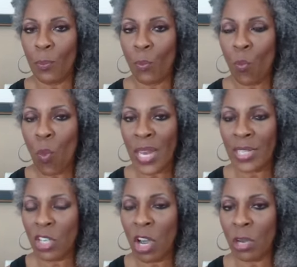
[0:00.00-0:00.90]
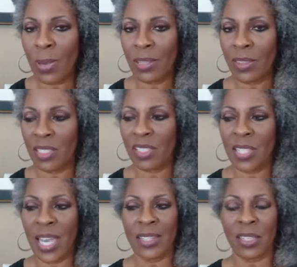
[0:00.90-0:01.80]
While I talk about these
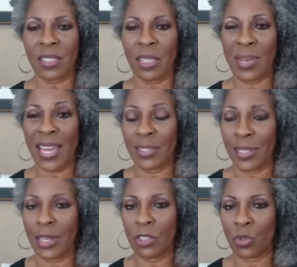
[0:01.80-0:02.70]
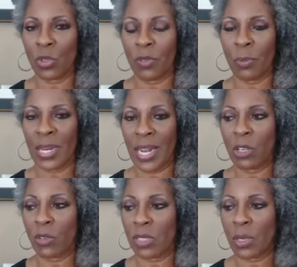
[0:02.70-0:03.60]
stats, because I'm not data driven, but I
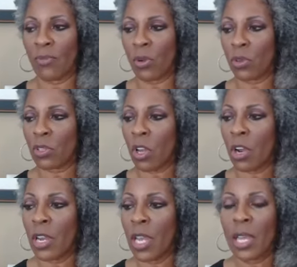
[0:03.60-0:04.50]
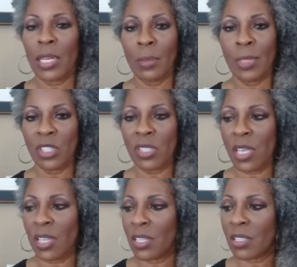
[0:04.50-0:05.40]
know some folks are, let me just
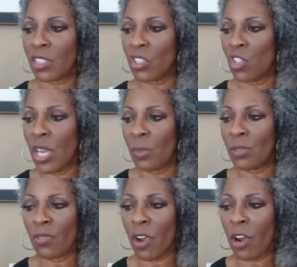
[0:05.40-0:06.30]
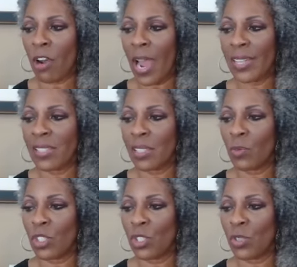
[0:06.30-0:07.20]
say this, because James Farr, I see
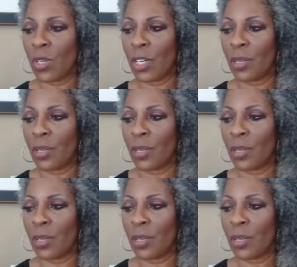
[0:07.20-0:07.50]
what you,